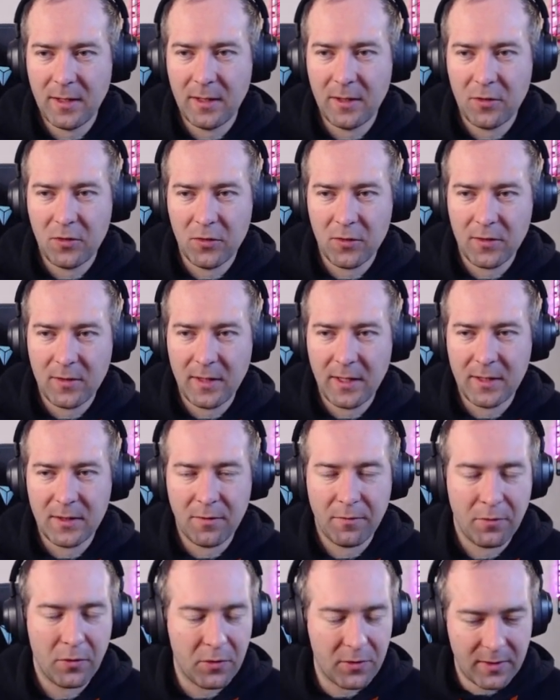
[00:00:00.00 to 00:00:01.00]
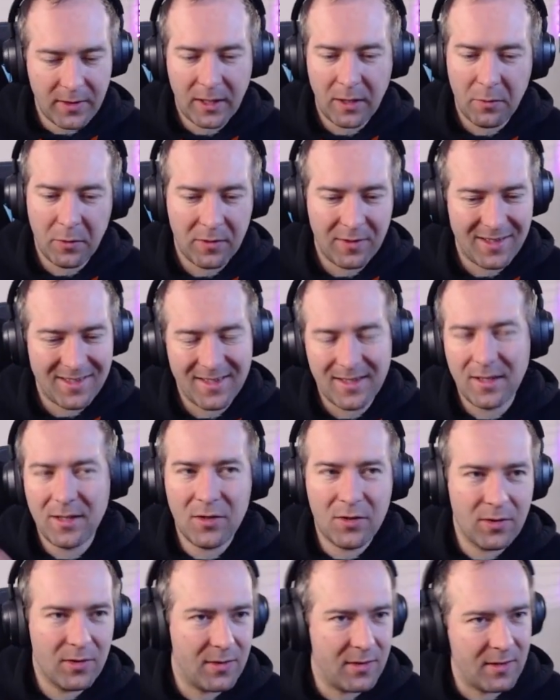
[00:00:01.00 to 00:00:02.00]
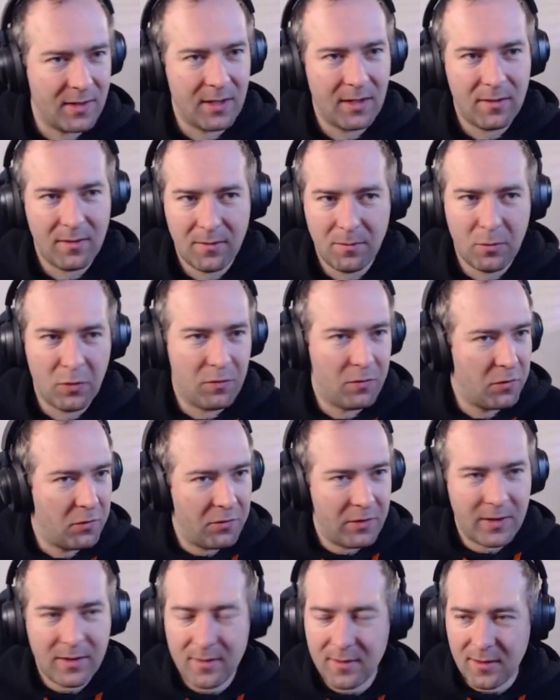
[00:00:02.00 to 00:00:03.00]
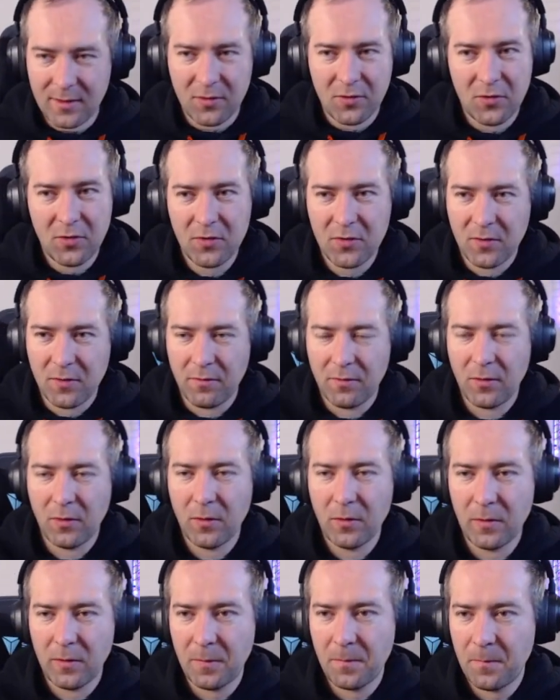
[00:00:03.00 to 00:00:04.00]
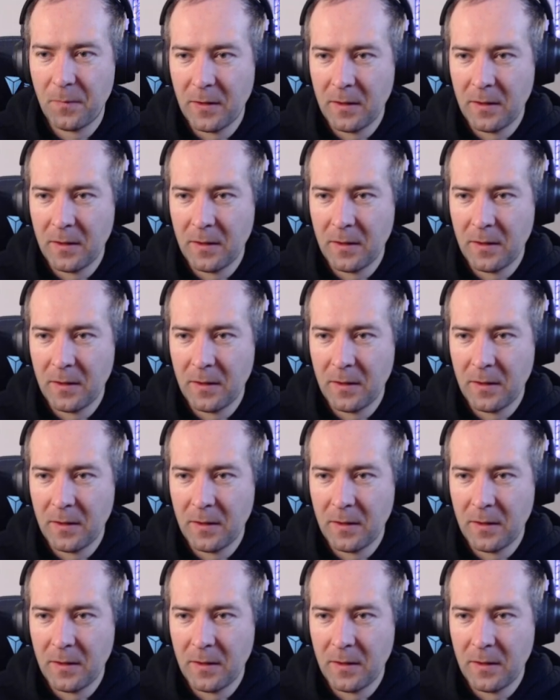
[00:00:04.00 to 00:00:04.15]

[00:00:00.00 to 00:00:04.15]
and it just takes the first element as the initial state. But for the rest, it's just a fold.